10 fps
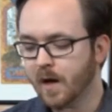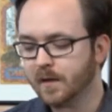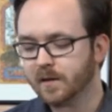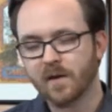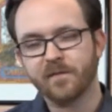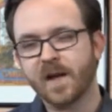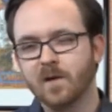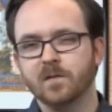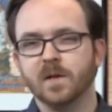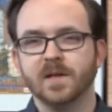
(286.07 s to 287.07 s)
So I
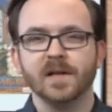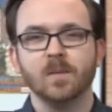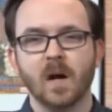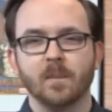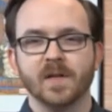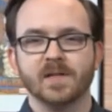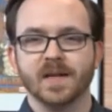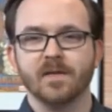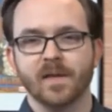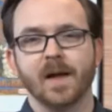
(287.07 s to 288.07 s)
found the 10 Commandments
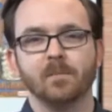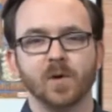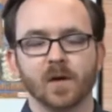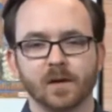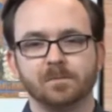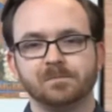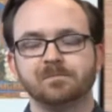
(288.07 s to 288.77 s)
in that book,